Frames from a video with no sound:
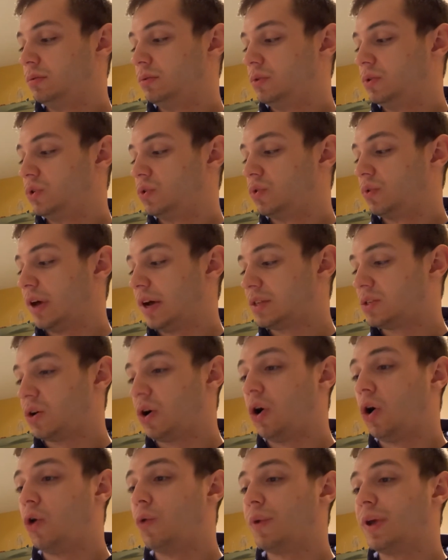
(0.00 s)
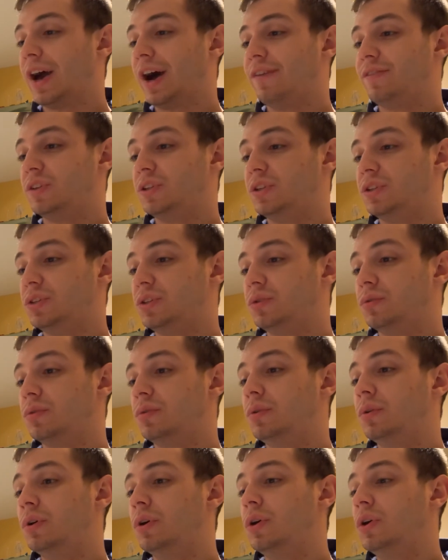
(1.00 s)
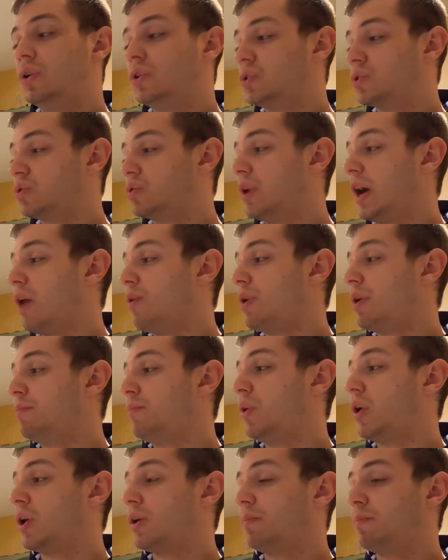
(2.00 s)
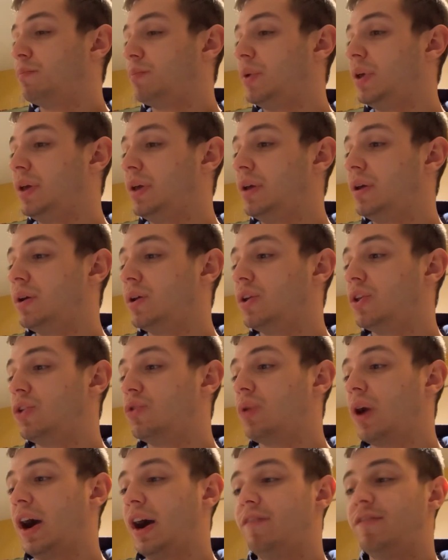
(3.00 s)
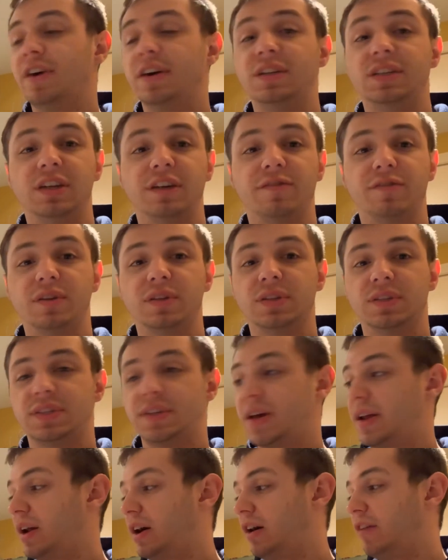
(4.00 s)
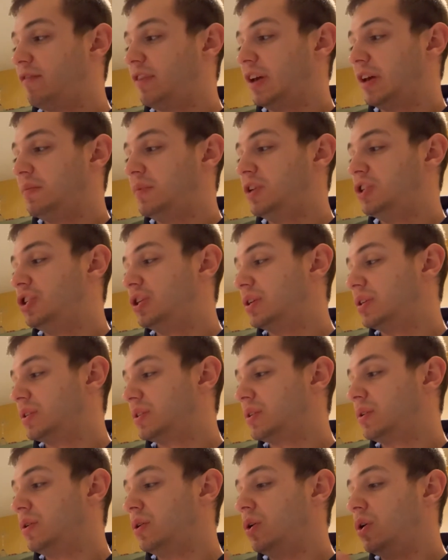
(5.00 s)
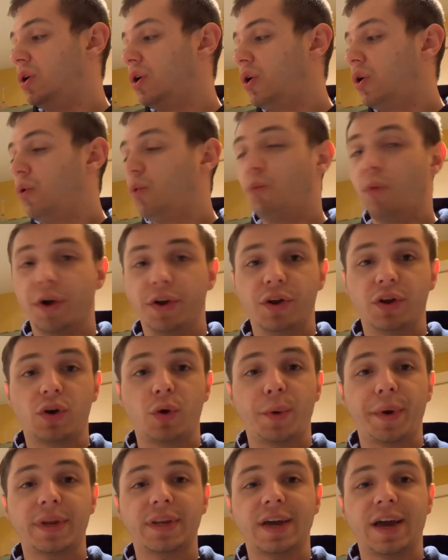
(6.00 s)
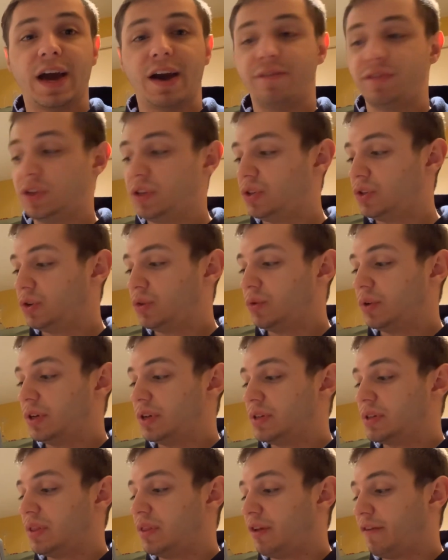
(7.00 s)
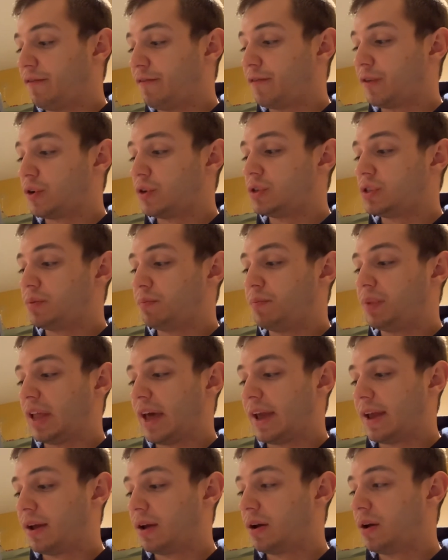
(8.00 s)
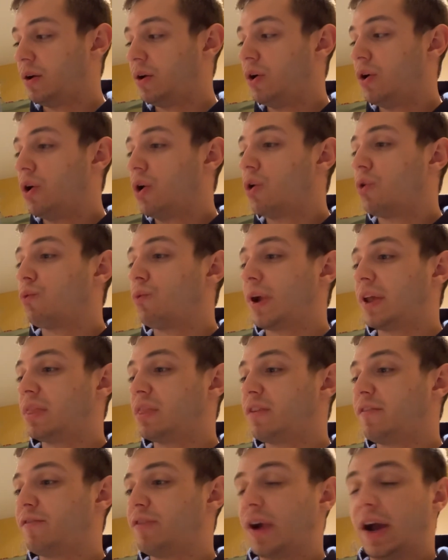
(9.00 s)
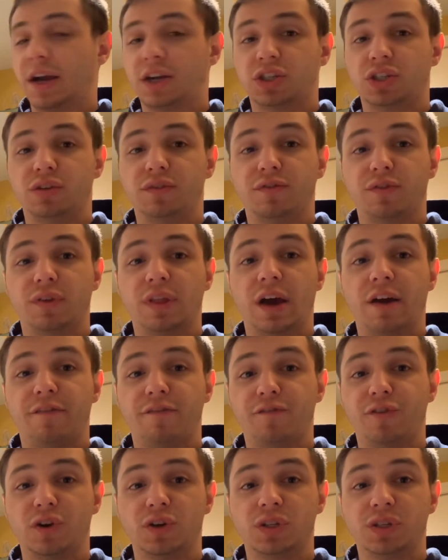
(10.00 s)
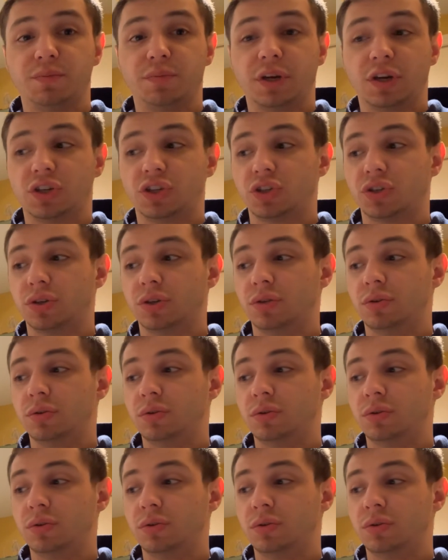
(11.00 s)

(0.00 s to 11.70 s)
So that's all we have to do. So now in part B, you have a different set of images. What you're going to have to do is in the first blank, write the fraction for that first picture.